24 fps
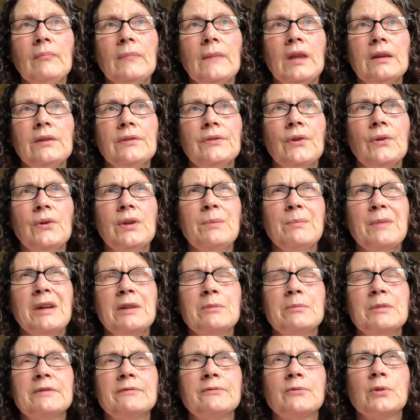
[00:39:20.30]
So he might have
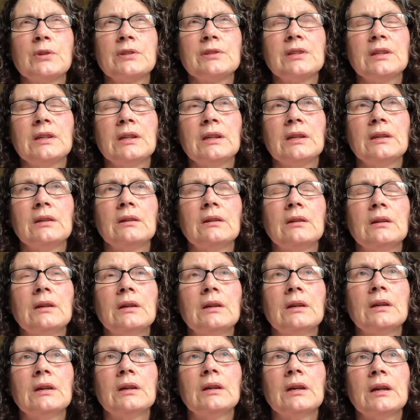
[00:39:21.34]
been 14
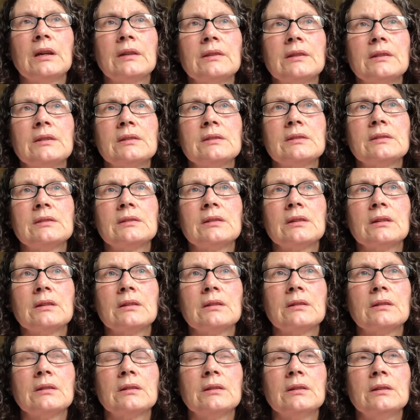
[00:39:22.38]
at the
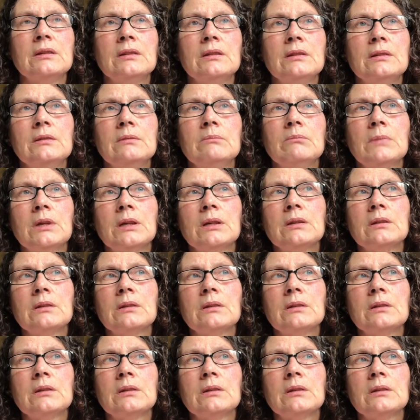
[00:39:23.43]
time,